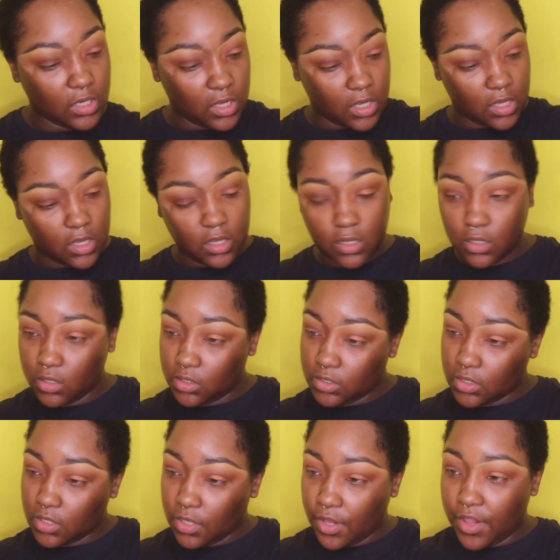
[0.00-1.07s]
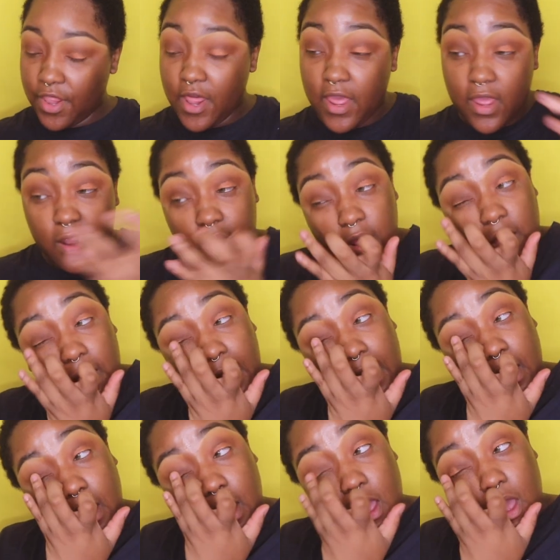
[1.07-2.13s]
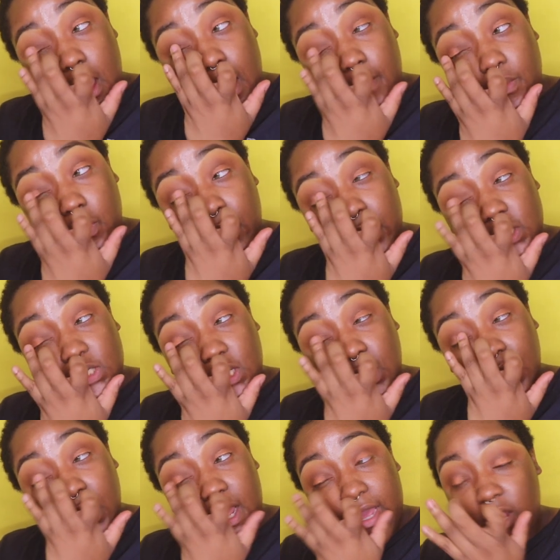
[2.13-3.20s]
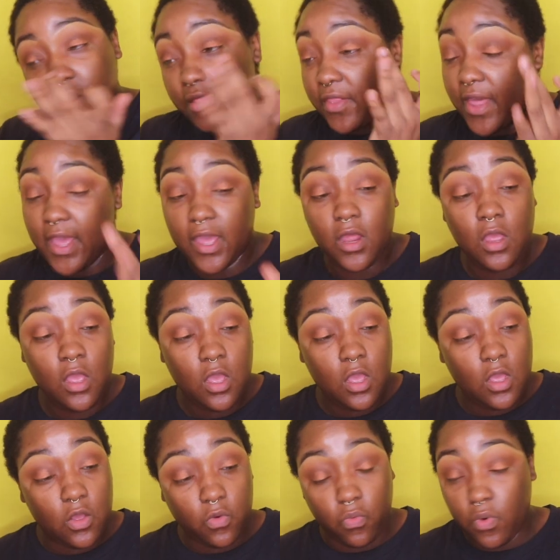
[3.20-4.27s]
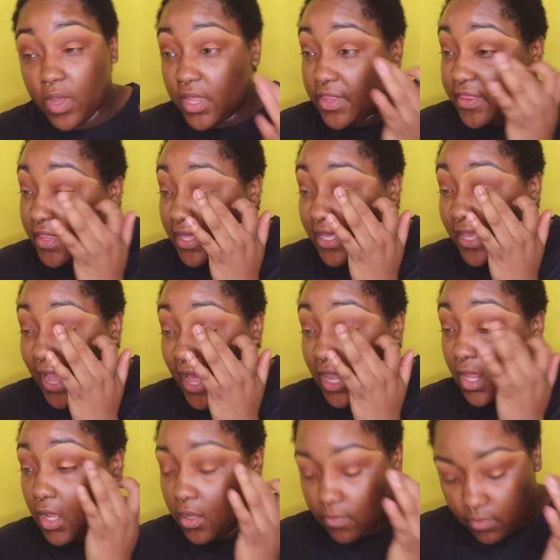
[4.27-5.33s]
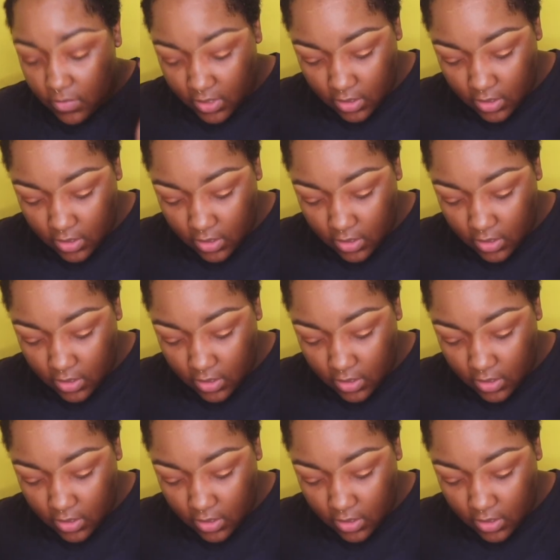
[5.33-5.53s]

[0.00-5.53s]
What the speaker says: And then I'm going to layer that with Casablanca